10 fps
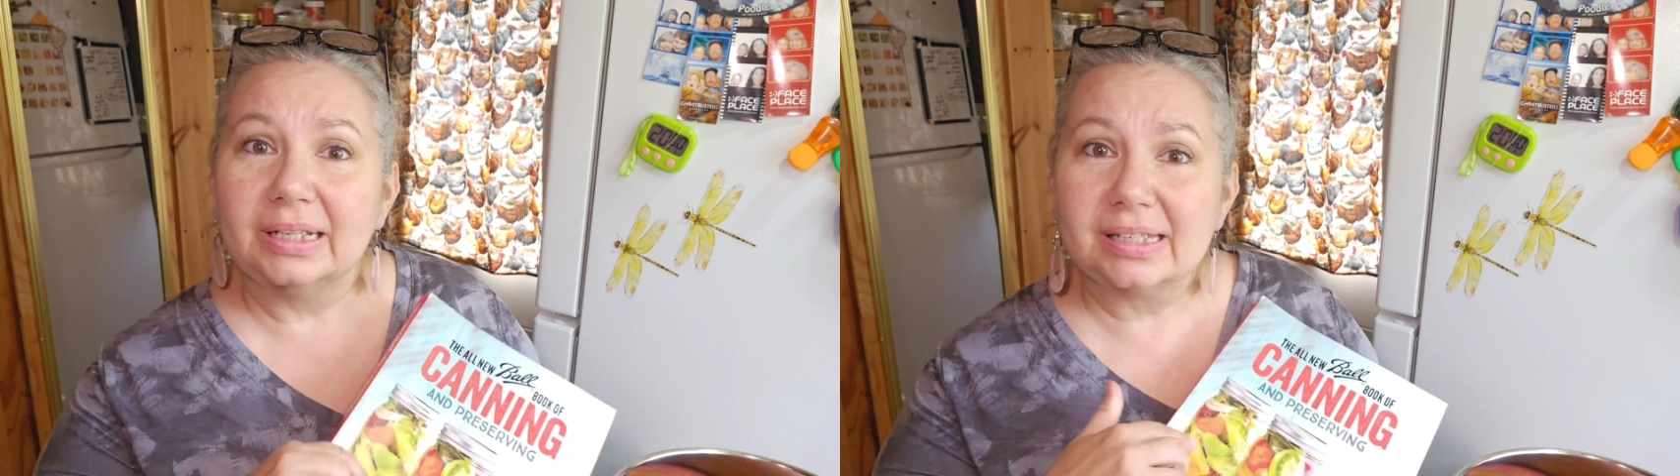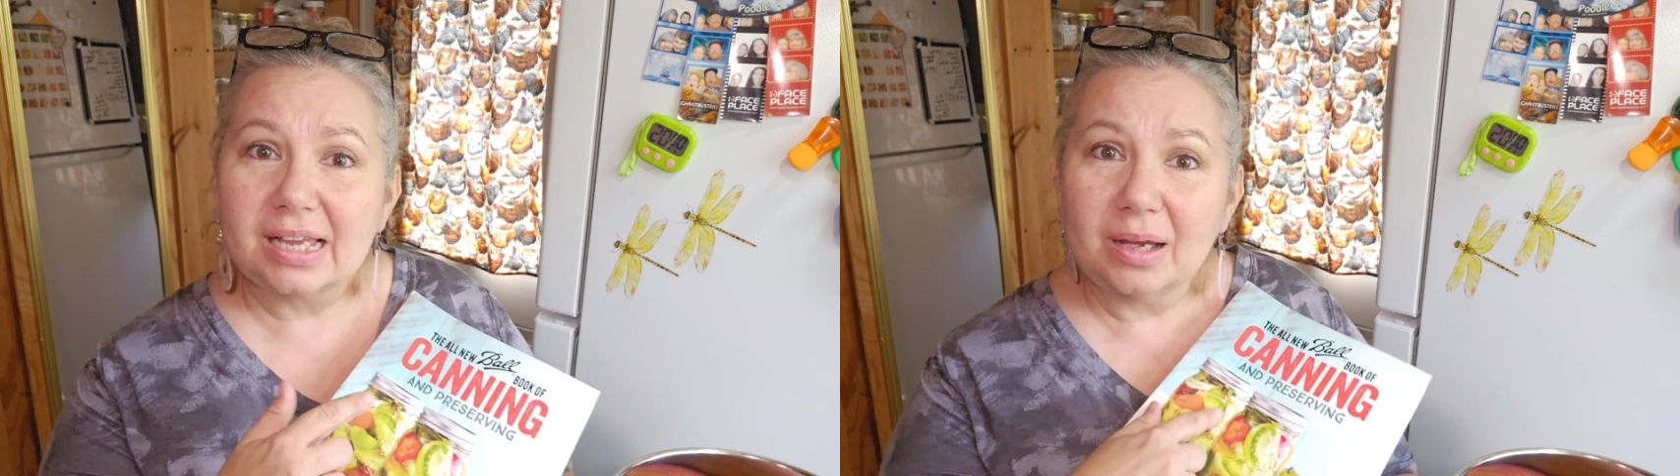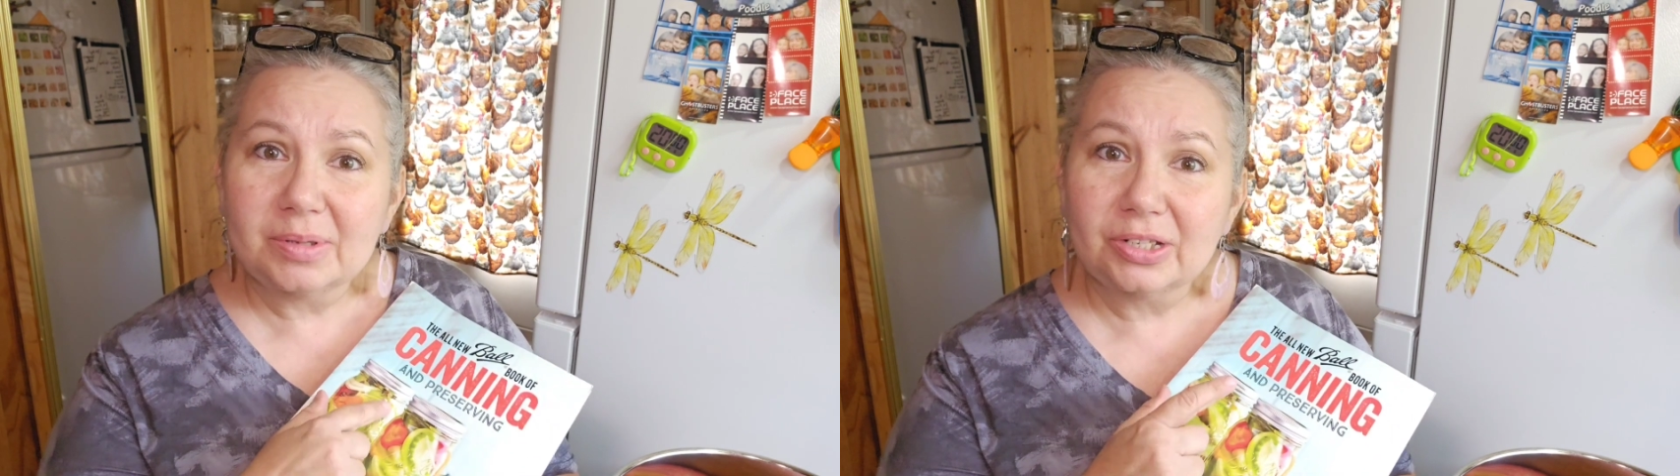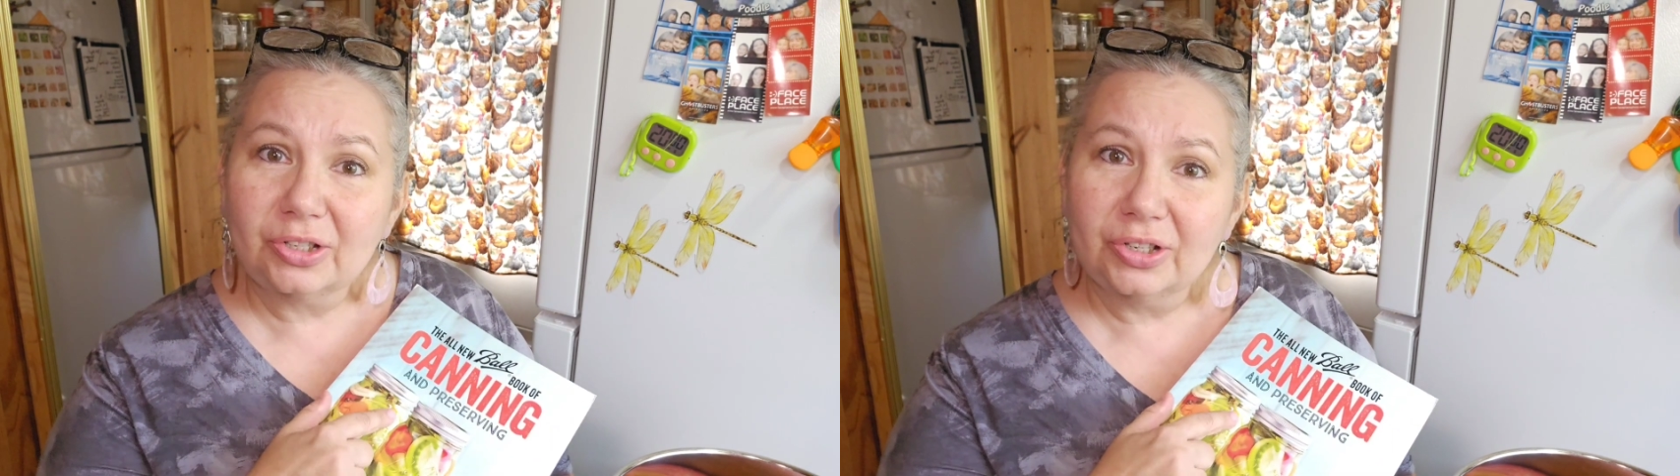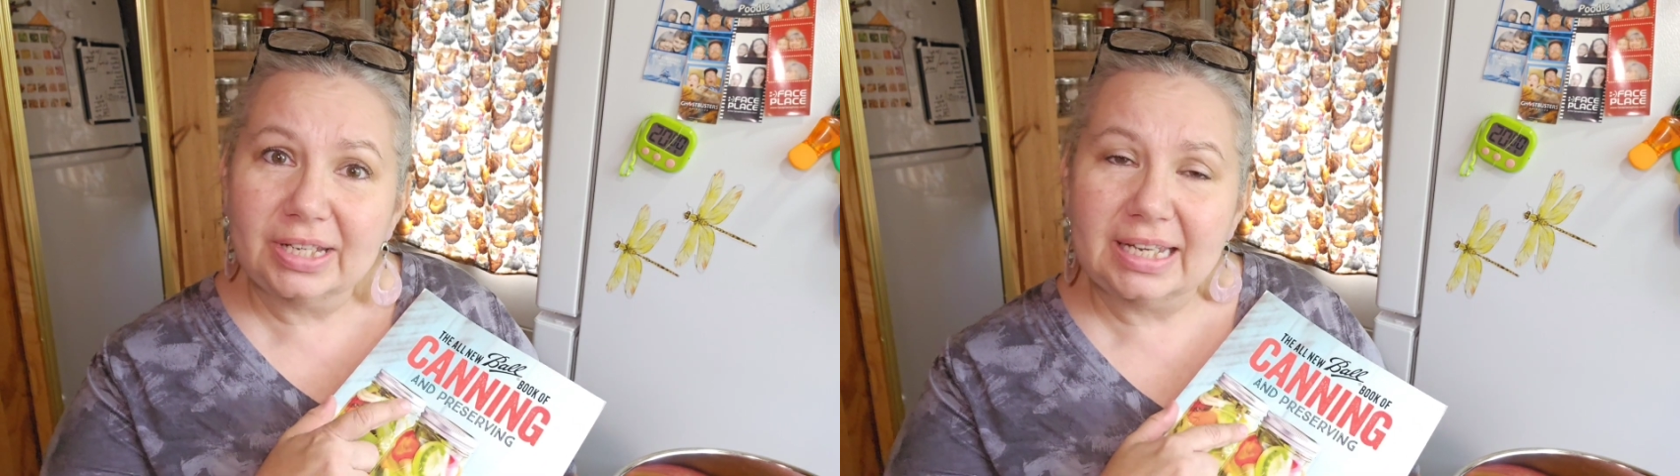it comes to
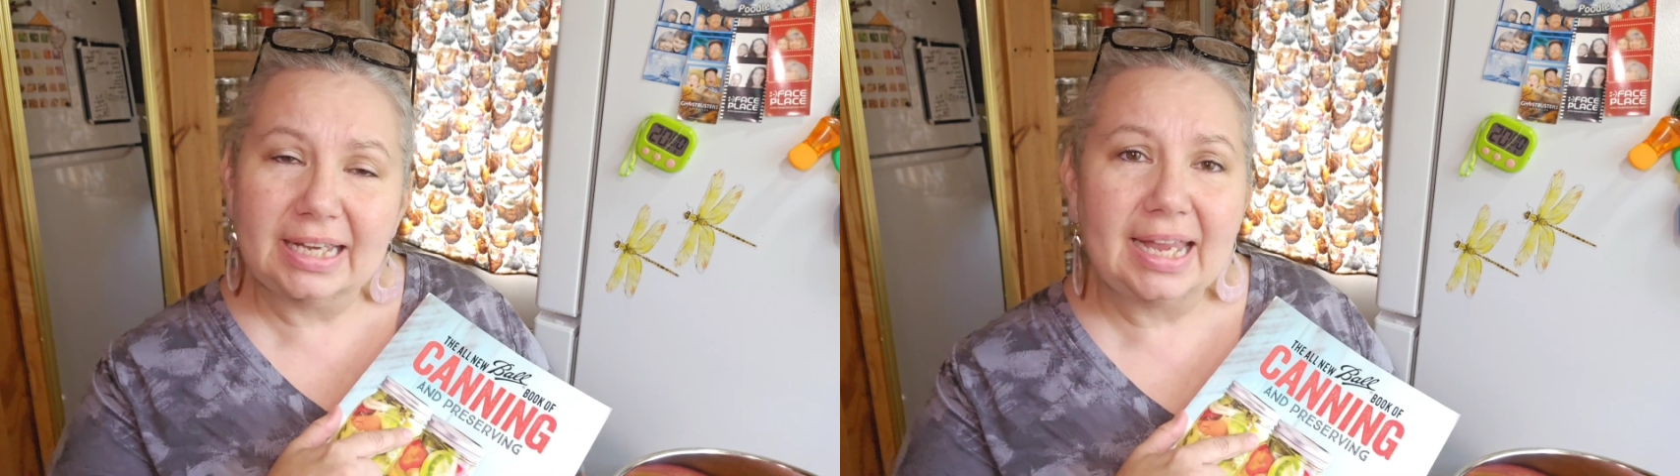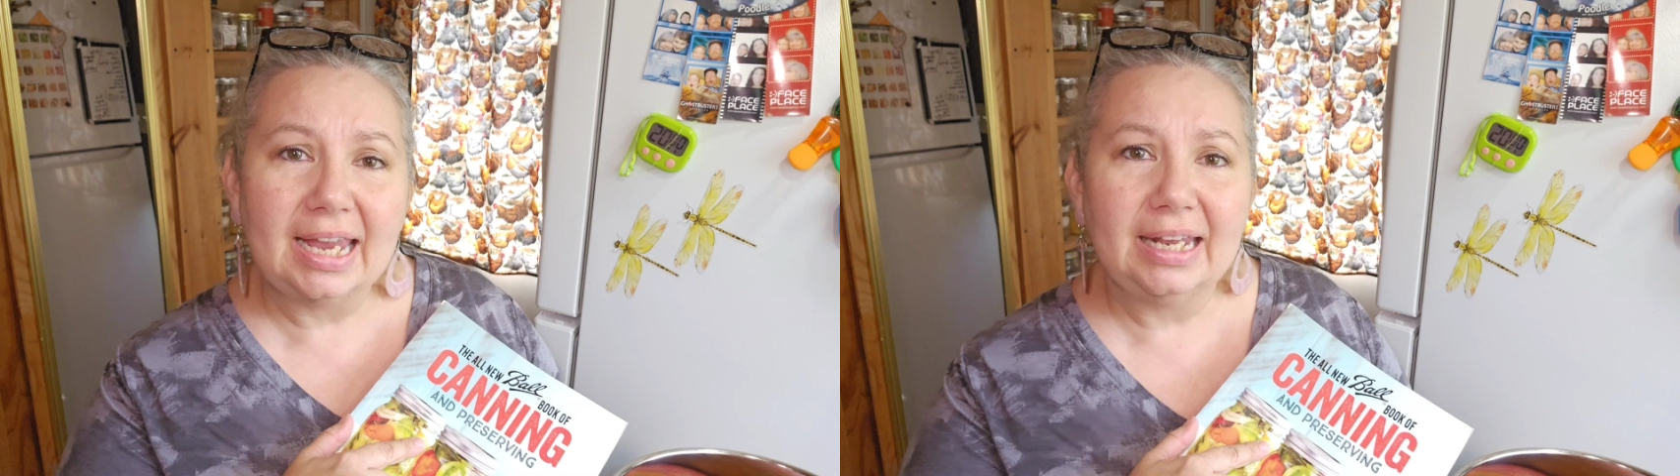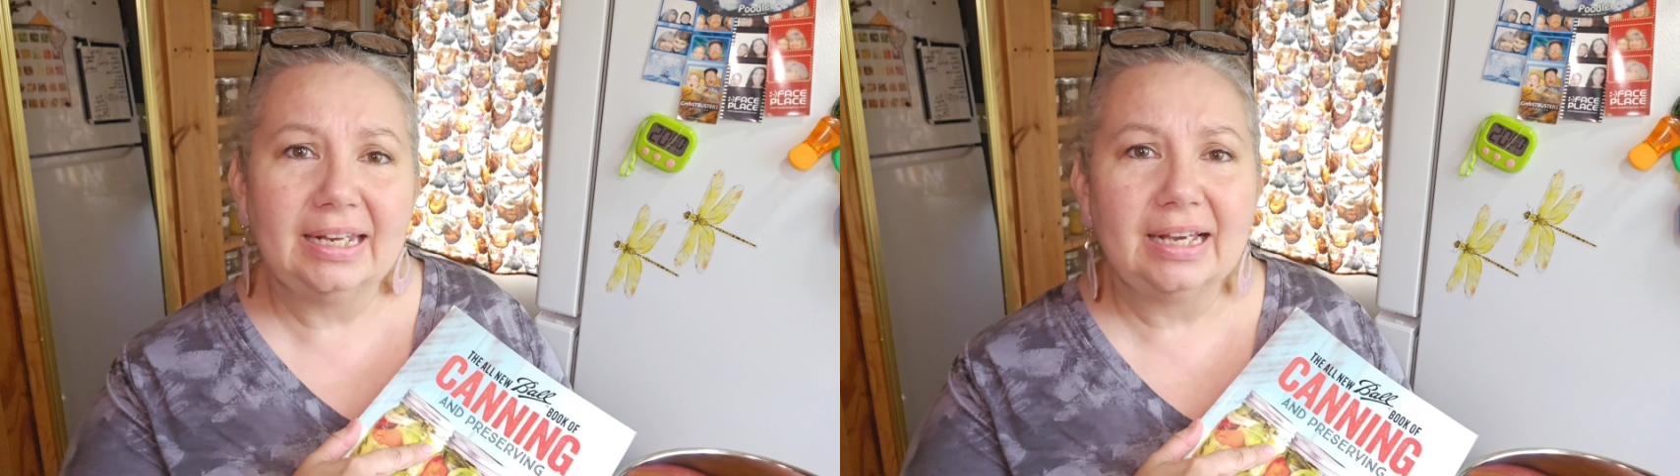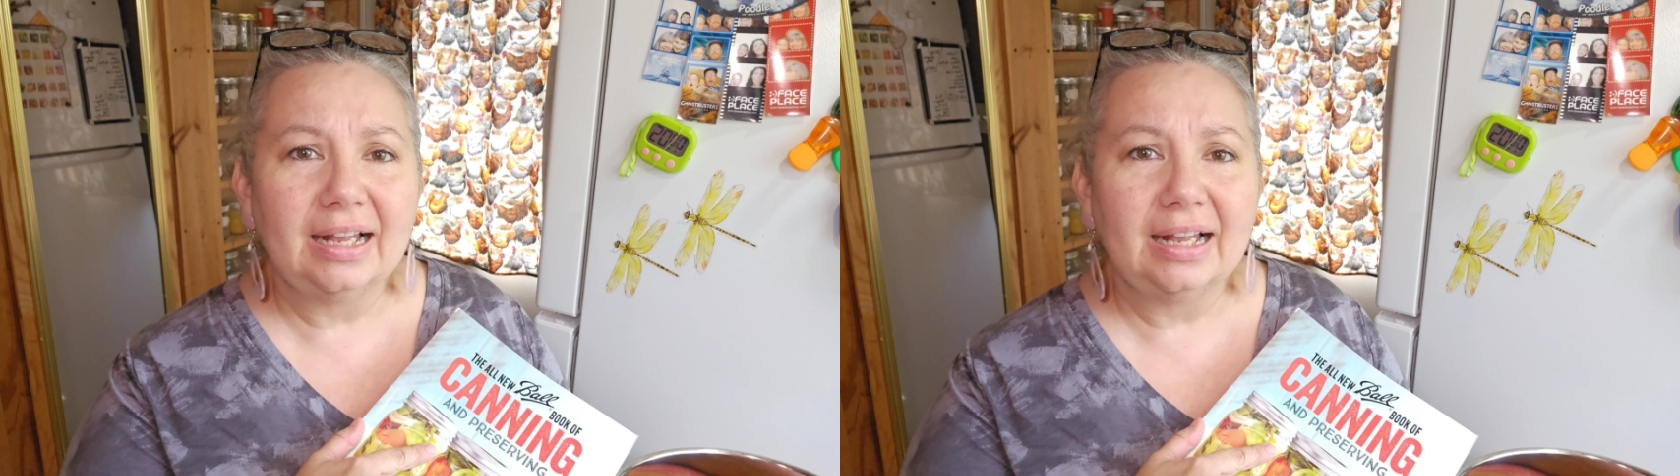cooking and canning,